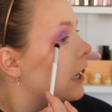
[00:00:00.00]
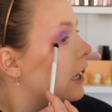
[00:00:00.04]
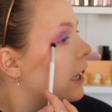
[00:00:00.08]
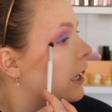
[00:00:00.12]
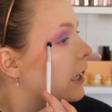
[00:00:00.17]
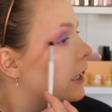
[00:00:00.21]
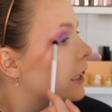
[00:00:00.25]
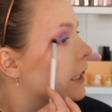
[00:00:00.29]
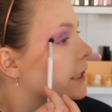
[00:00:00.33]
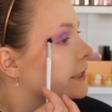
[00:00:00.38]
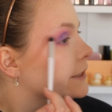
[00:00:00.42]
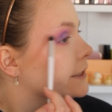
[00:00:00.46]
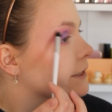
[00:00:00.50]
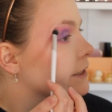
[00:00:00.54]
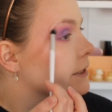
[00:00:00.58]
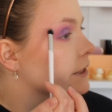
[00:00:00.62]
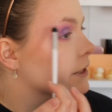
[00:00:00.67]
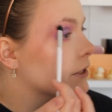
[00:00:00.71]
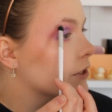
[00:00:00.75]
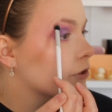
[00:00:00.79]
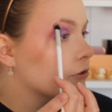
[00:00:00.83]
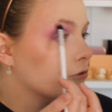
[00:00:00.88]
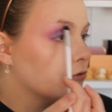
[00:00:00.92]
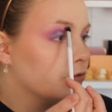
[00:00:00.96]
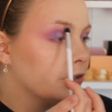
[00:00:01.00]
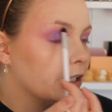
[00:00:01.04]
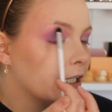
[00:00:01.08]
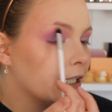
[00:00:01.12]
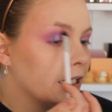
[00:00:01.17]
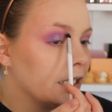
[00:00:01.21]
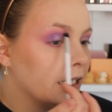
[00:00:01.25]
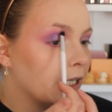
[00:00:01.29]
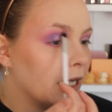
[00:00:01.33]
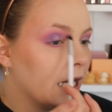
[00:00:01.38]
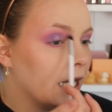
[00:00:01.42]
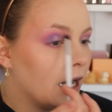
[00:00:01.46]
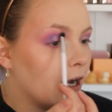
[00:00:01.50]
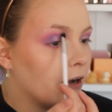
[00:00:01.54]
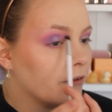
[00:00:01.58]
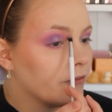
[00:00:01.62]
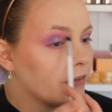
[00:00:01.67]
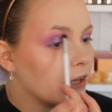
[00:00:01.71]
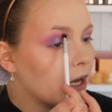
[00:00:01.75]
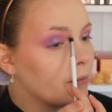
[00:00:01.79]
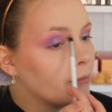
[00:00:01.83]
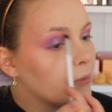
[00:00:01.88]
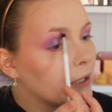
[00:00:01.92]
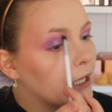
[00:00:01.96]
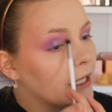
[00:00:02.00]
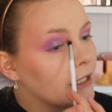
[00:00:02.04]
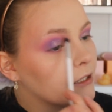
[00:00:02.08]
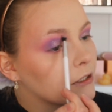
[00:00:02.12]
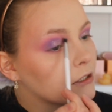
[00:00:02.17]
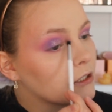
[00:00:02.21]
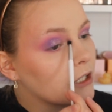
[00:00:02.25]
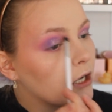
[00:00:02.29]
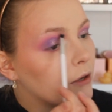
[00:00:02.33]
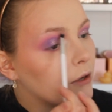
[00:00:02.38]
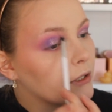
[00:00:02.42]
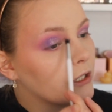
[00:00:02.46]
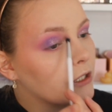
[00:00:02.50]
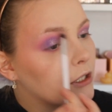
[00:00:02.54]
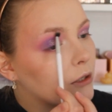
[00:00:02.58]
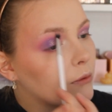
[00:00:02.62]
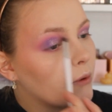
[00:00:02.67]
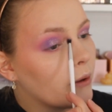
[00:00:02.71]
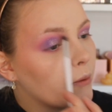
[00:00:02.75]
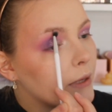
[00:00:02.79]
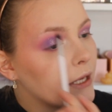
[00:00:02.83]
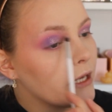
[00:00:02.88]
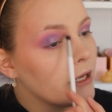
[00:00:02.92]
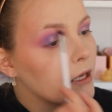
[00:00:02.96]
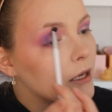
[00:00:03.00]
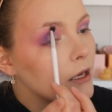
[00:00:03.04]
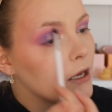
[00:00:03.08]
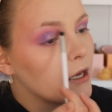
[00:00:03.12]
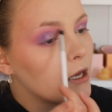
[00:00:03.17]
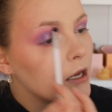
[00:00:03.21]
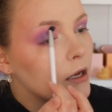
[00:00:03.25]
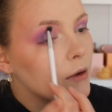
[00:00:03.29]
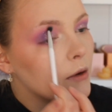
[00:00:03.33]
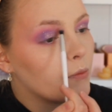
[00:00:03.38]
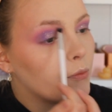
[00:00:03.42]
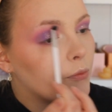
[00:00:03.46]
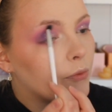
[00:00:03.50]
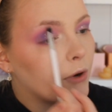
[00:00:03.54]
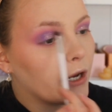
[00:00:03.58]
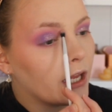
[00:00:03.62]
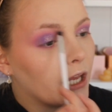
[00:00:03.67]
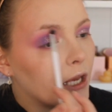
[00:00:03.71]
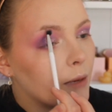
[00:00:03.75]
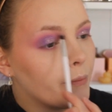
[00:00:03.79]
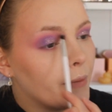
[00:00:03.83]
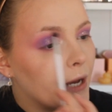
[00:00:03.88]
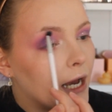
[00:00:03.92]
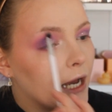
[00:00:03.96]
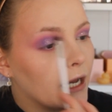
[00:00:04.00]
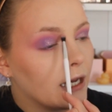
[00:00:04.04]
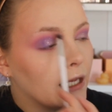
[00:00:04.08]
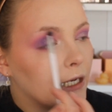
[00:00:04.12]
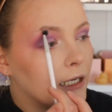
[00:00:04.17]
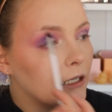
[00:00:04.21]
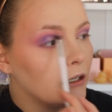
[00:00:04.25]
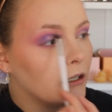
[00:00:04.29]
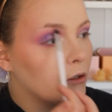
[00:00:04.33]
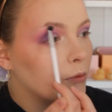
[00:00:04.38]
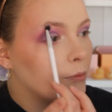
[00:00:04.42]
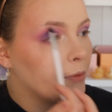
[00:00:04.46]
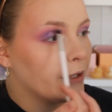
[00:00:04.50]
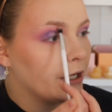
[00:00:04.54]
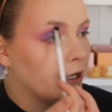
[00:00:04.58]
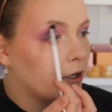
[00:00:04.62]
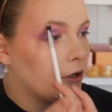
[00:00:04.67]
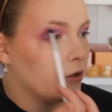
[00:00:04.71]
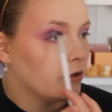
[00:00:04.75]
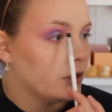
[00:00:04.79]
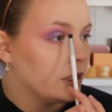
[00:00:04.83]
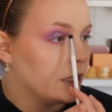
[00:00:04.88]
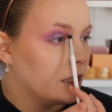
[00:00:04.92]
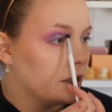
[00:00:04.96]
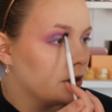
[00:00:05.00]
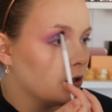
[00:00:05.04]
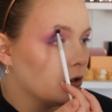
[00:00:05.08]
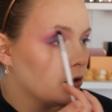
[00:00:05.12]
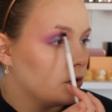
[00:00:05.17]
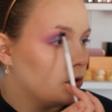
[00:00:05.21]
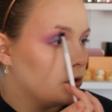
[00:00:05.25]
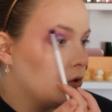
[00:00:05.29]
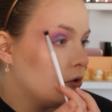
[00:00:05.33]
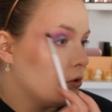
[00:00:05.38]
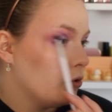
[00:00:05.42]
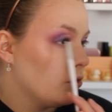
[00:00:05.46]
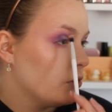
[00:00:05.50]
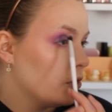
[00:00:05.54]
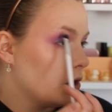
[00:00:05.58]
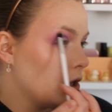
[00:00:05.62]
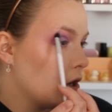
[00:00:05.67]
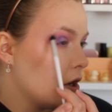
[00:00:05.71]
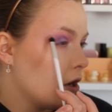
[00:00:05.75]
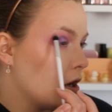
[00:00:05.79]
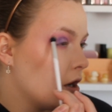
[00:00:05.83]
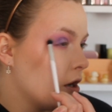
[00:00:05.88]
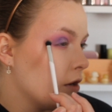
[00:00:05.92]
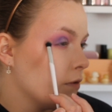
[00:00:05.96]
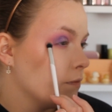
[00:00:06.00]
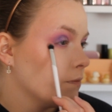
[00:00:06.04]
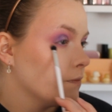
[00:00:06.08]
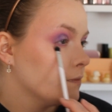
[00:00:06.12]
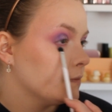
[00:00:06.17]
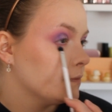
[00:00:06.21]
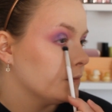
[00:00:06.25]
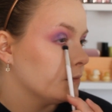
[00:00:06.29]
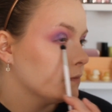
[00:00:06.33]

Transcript: and you really have that blend going. You know, maybe bring it back a little bit on the inner corner,